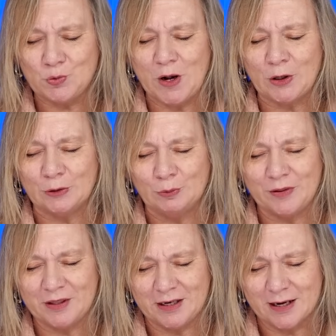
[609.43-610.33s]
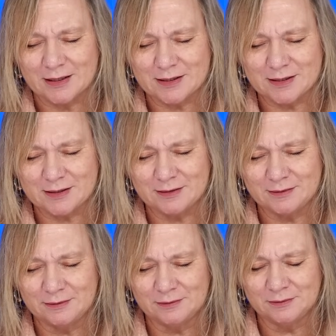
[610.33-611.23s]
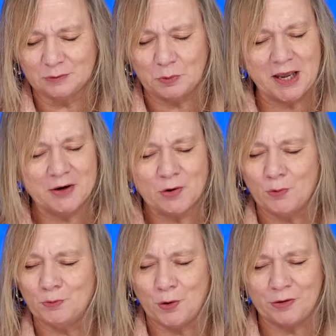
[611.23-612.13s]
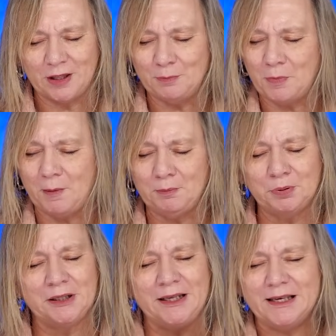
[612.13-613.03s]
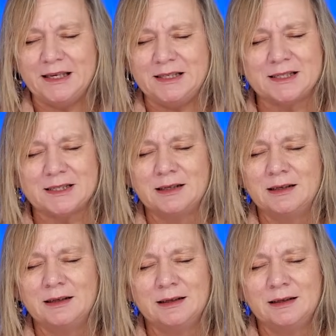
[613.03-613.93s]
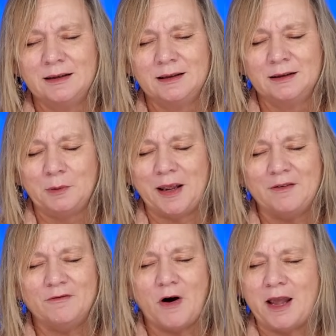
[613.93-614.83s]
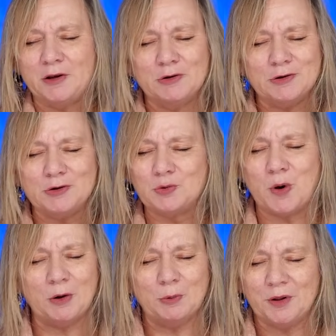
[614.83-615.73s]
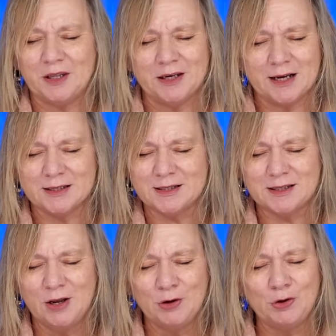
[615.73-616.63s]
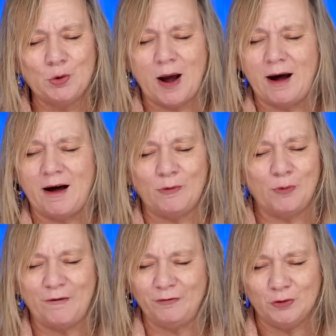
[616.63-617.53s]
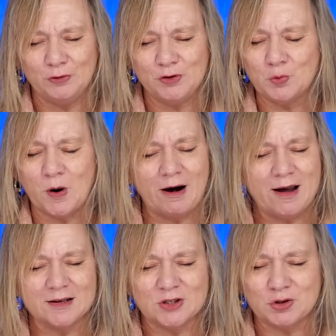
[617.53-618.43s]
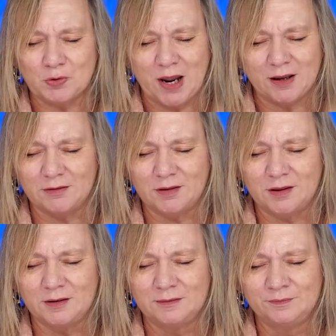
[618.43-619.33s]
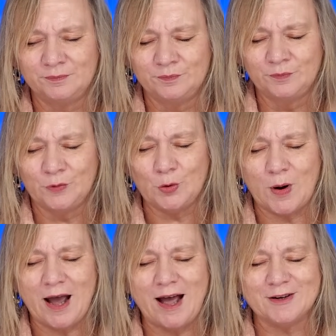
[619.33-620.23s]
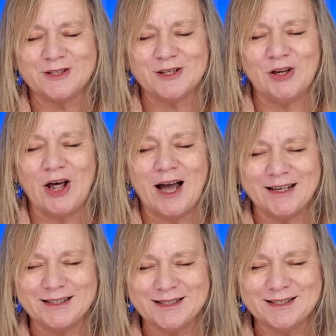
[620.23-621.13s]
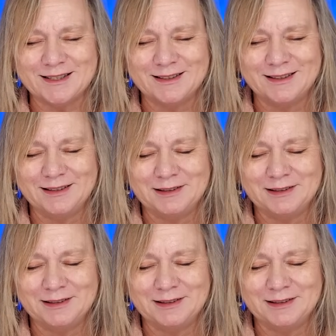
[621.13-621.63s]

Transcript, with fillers: Dwell within us. We are not worthy, but please we invite you to dwell within us. You are our refuge. You are our strength. You are our delight.